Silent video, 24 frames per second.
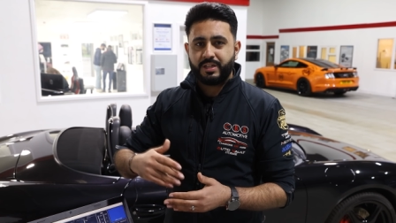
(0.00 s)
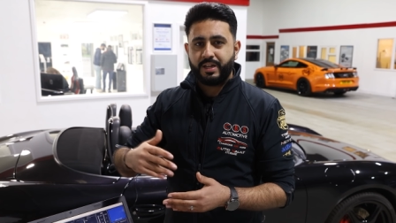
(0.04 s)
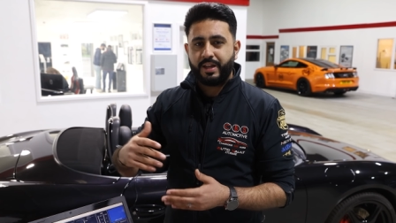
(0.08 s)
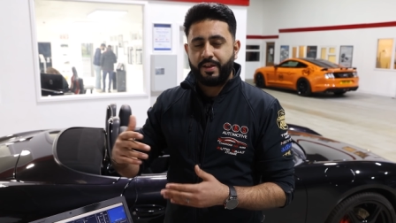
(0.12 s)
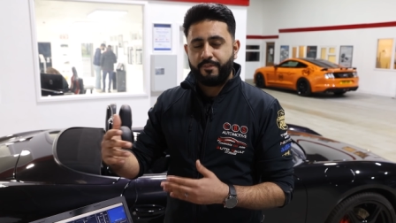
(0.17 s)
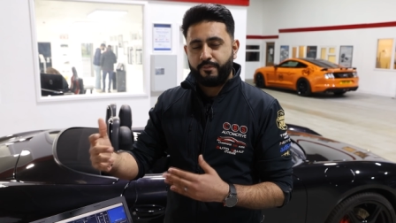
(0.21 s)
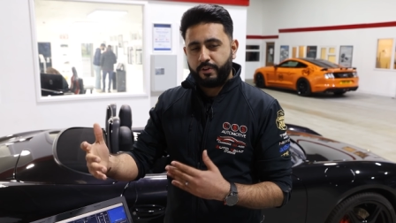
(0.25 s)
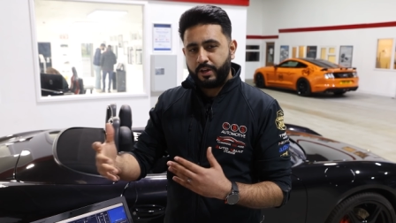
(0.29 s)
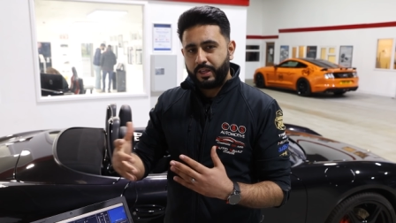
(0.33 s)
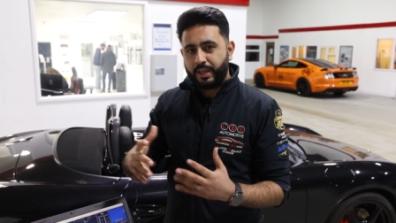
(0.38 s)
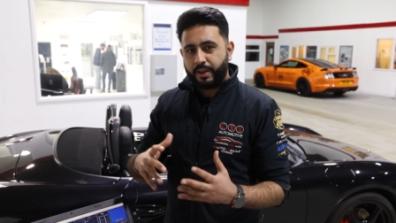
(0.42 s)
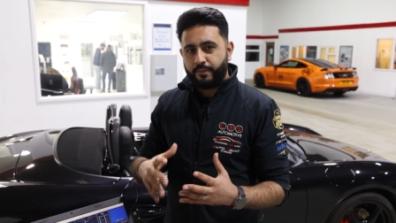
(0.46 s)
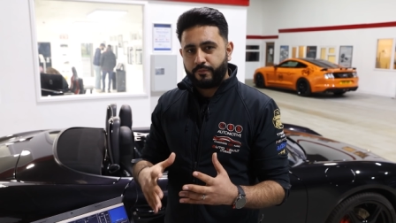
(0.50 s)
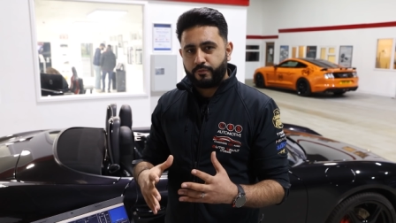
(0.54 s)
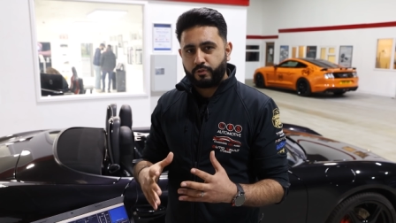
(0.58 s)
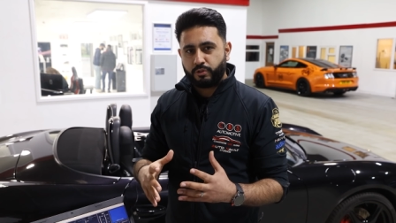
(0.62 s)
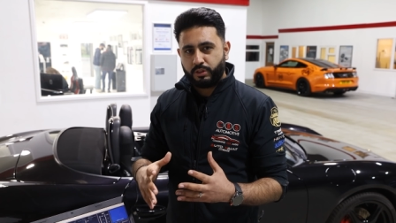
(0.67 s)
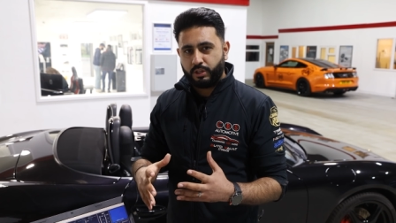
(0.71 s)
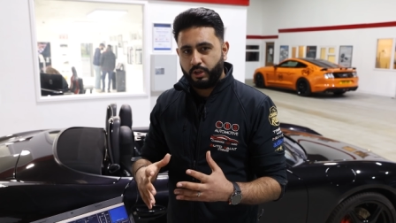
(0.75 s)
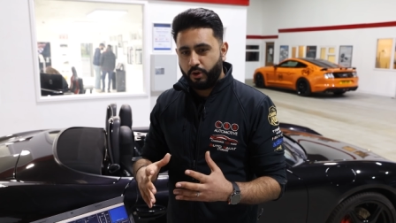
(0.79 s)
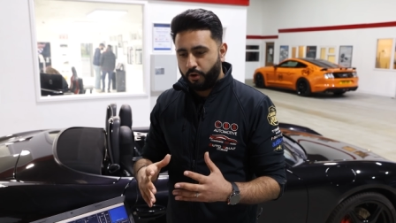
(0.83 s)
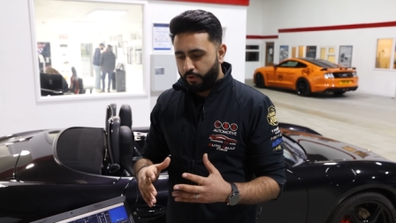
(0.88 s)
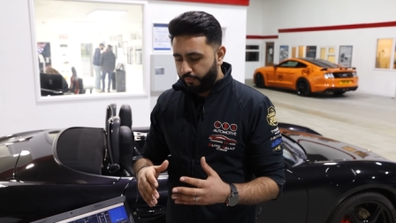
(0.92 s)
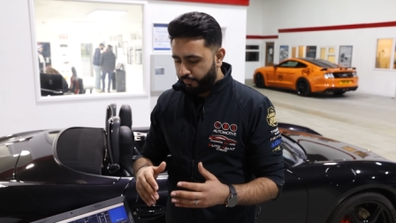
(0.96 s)
leveling
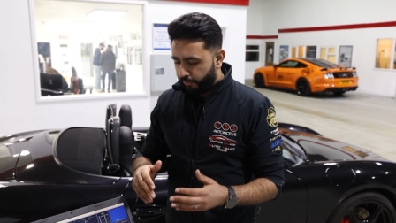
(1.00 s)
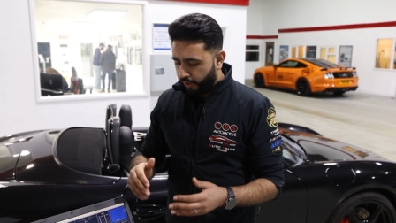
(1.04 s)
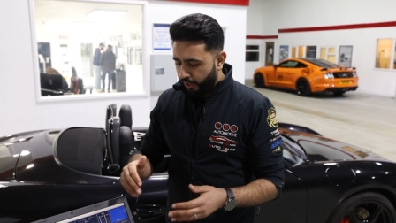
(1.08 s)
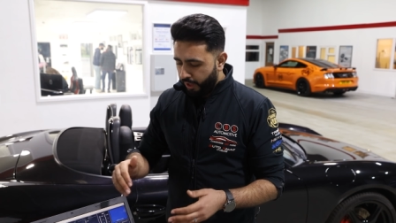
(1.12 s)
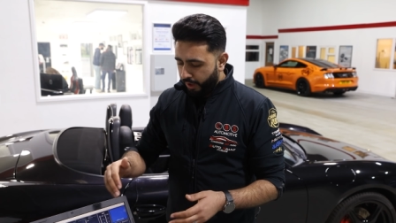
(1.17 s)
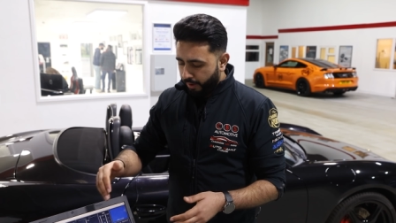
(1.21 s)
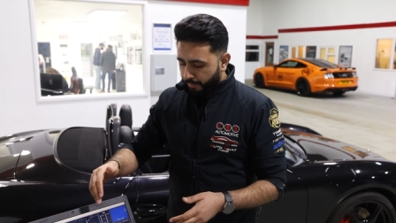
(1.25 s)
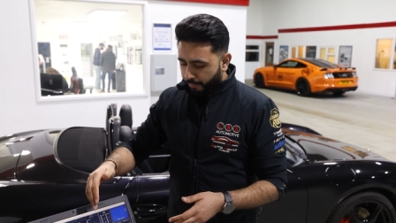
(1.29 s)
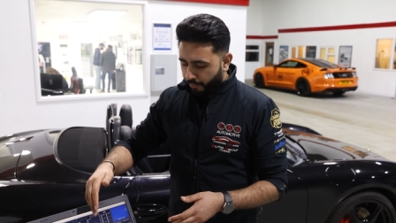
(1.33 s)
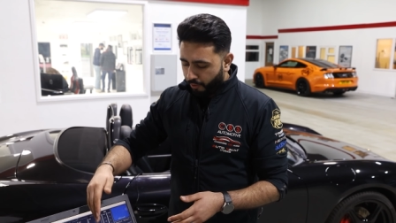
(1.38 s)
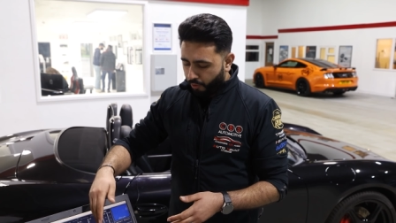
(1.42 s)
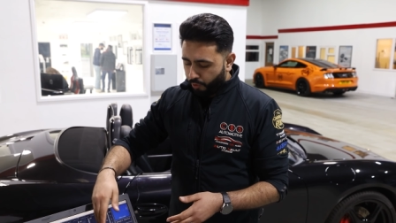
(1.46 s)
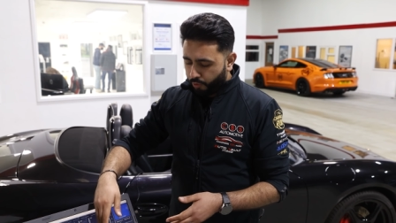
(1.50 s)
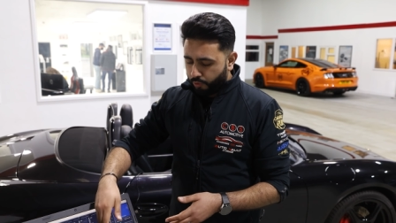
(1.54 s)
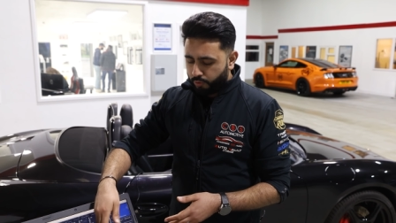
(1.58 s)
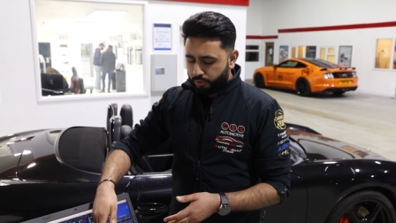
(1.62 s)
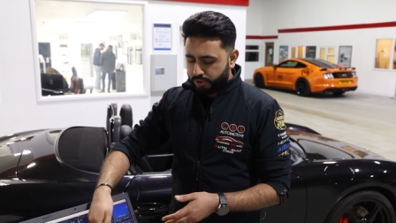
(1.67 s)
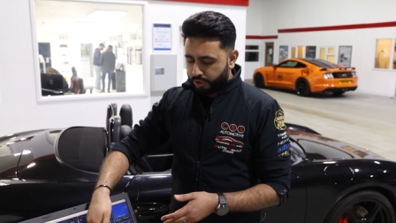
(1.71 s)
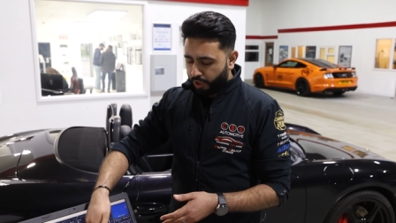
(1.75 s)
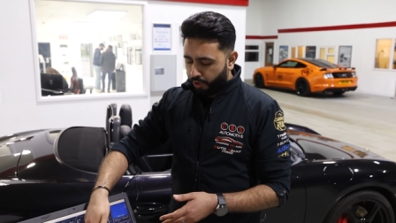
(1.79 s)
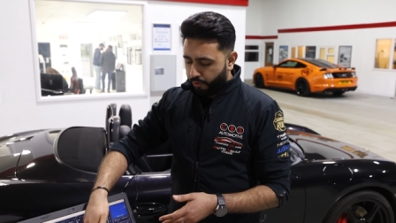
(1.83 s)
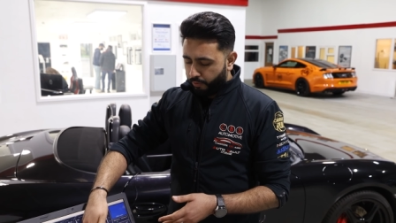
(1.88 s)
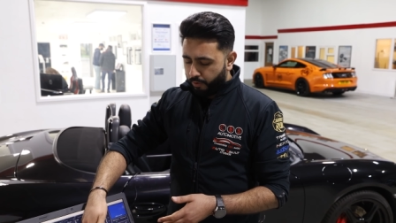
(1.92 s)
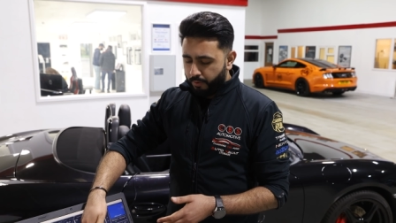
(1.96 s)
everything off, but
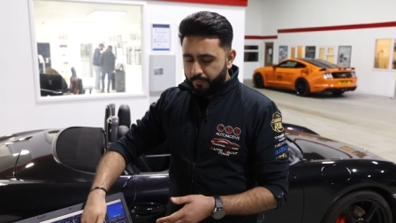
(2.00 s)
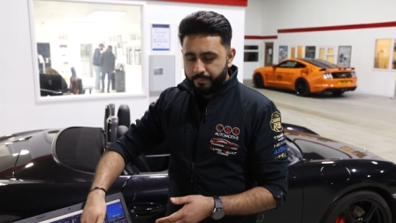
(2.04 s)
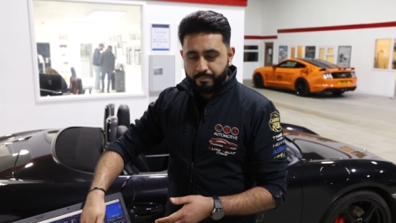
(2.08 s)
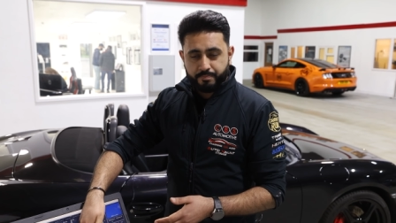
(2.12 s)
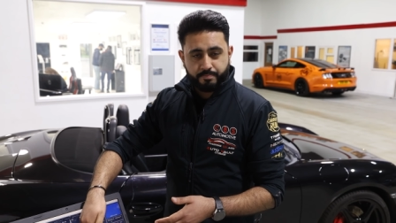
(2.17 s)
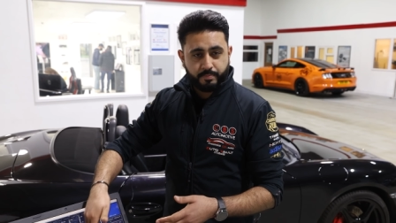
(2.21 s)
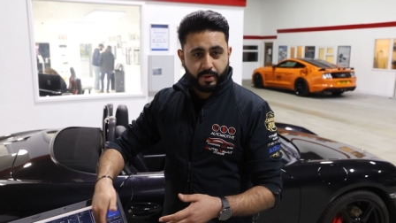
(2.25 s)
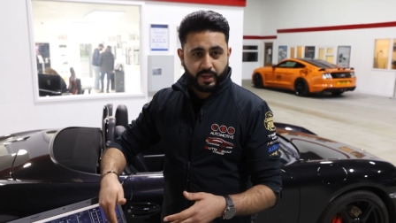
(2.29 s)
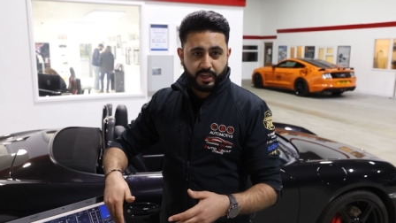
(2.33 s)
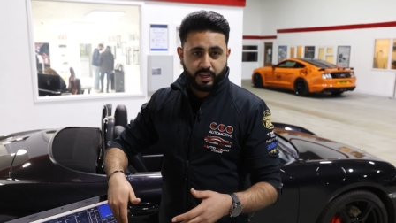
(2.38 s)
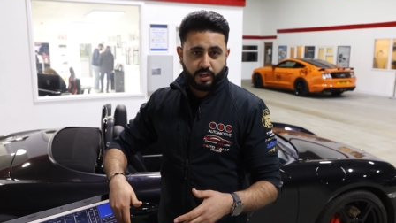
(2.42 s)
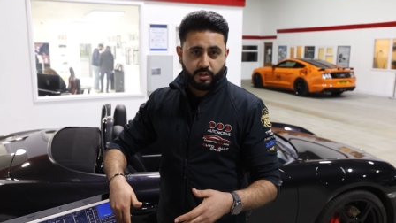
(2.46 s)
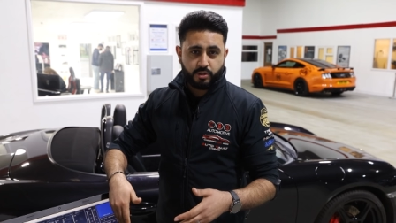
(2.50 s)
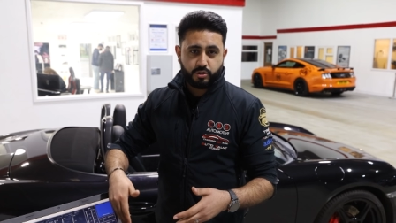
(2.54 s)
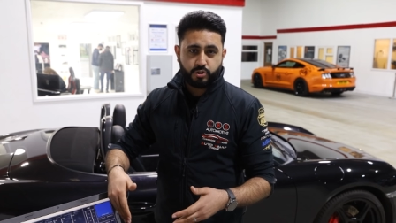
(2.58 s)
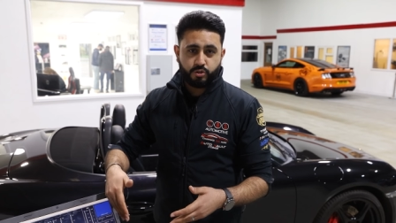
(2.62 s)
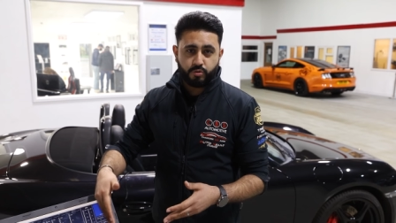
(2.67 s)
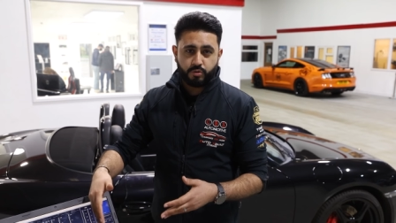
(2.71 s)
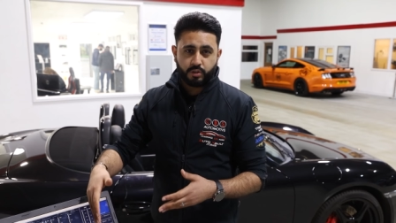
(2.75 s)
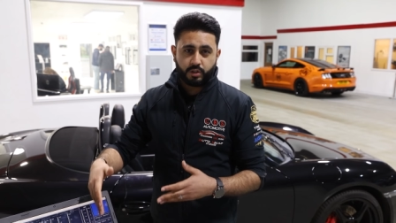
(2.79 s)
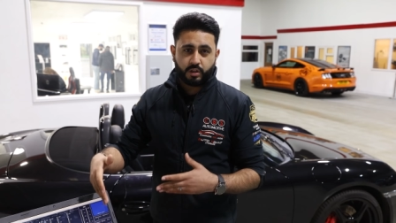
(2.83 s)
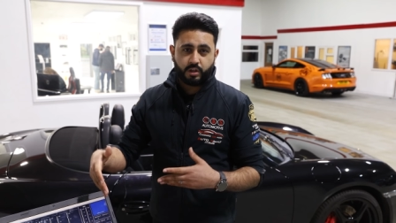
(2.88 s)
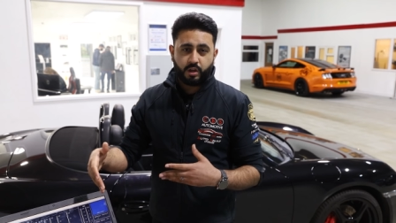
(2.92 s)
also making sure the